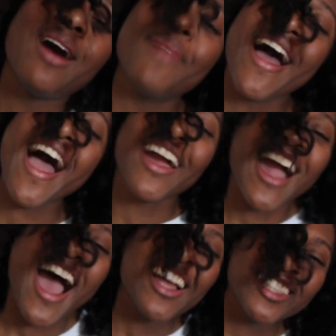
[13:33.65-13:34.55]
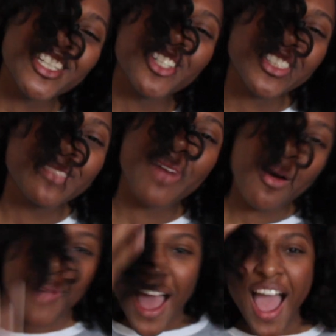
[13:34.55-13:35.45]
my bag? Did you see
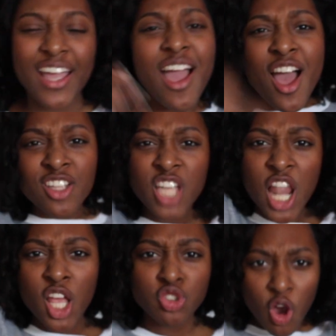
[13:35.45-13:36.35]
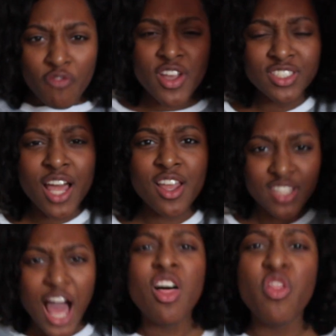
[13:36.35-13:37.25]
my bag? Hella trophies and
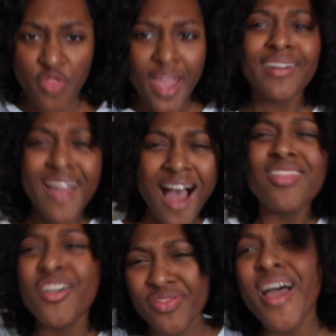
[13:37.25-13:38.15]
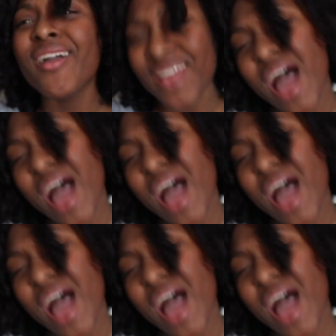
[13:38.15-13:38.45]
it's hella thick, hella thick,